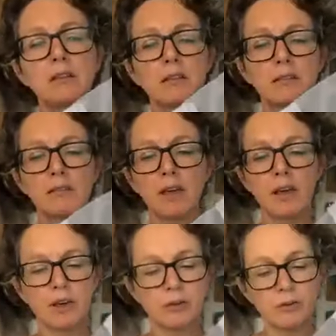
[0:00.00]

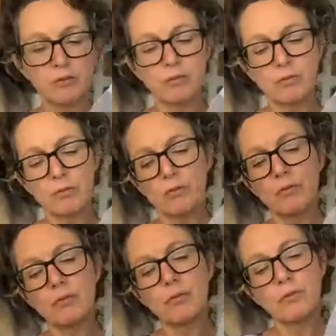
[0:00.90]
So
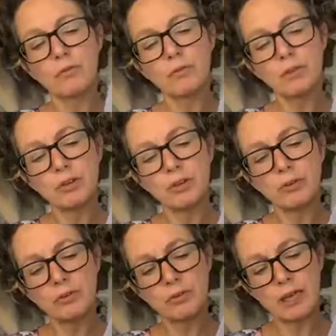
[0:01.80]

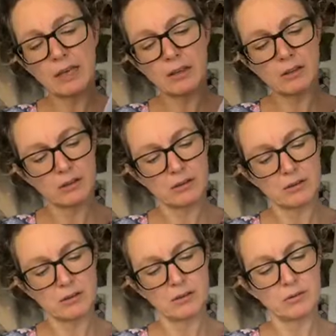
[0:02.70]
using
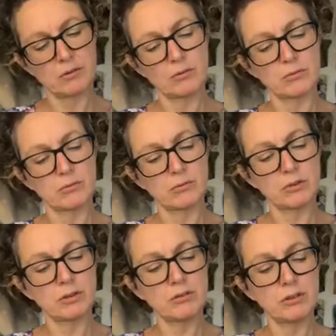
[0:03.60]

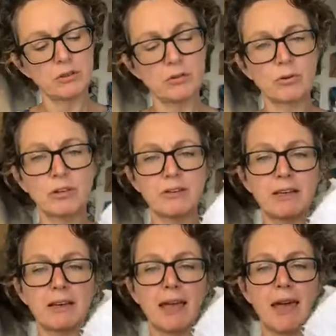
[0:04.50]
the
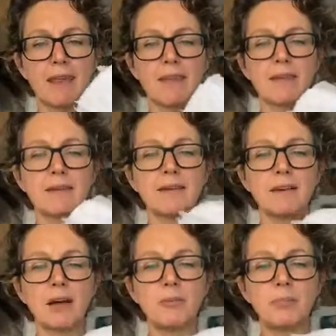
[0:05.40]
organdy again,
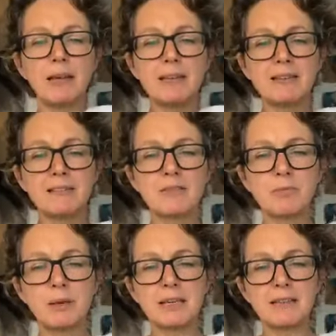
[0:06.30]
and pleats of
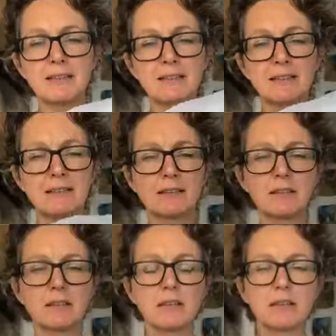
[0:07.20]
pleats.
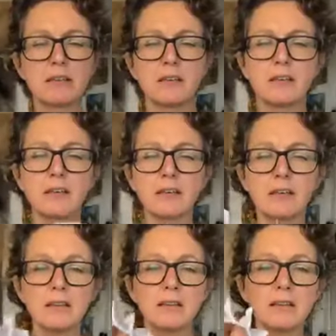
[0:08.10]

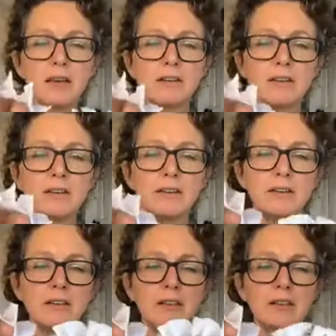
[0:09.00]
So can you
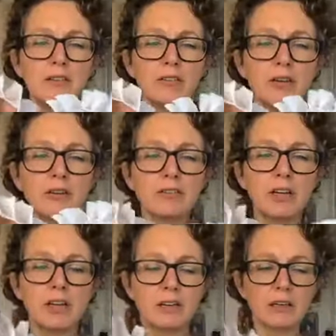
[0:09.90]
see this
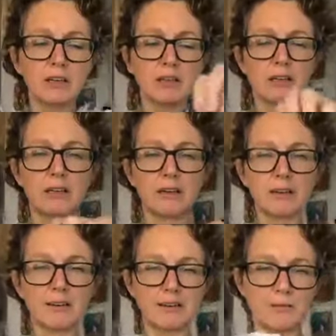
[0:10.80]
structure?
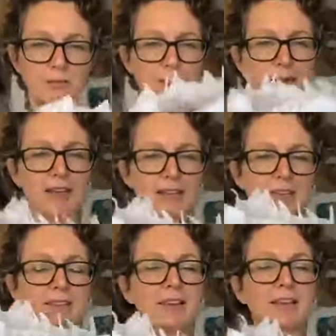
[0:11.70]
I'm going to put my
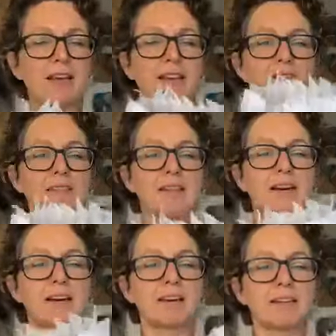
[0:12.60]
hands in that other
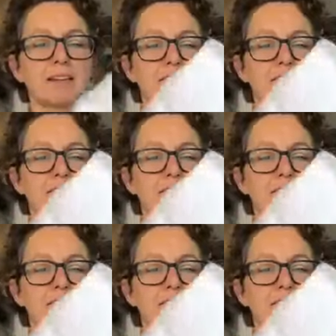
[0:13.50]
side.